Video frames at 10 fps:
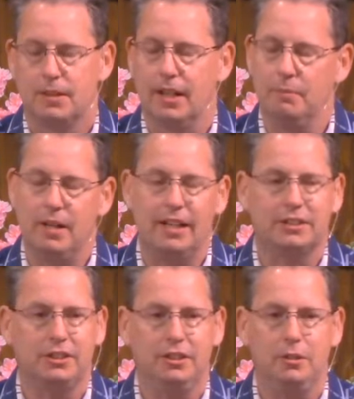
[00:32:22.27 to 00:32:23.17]
I'm not
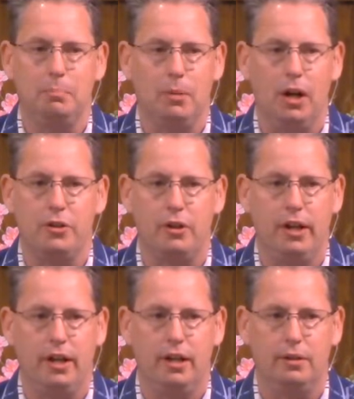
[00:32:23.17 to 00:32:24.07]
asking you to nod your
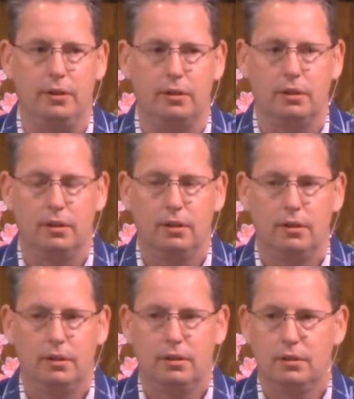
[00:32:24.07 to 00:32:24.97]
head or
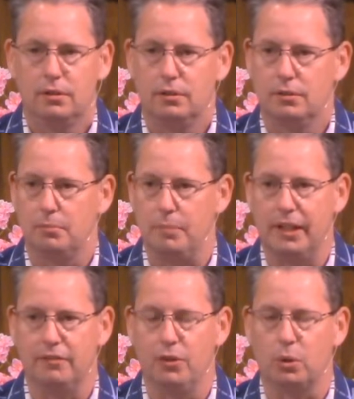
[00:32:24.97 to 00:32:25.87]

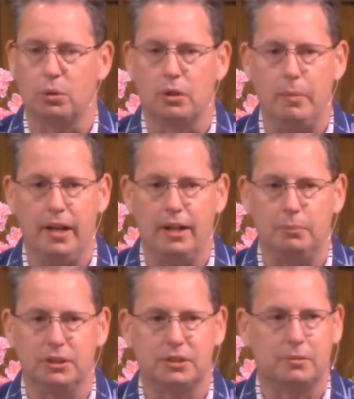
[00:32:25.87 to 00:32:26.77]
make a vocal command.
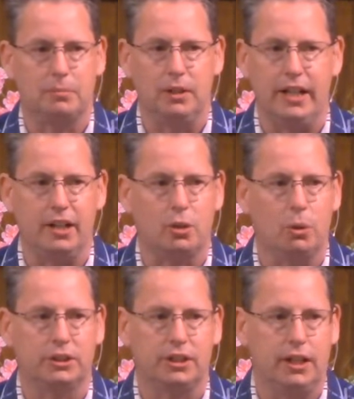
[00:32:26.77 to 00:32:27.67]
I'm just laying a
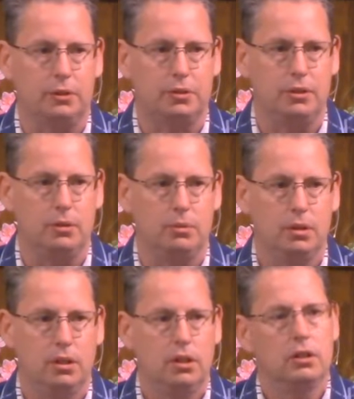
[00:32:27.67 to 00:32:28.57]
question out to you.
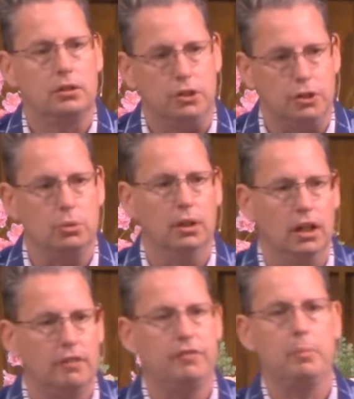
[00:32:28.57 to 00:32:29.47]
Do you
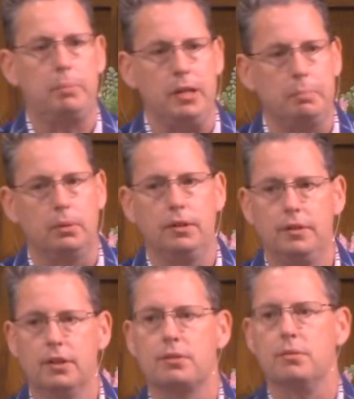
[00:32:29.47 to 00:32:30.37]
love the people in
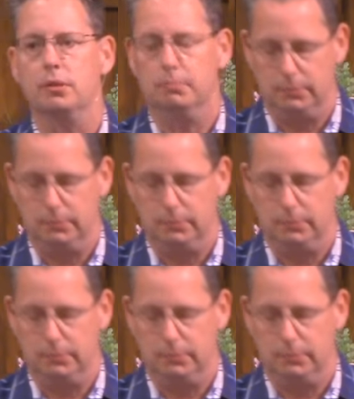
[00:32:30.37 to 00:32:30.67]
this room?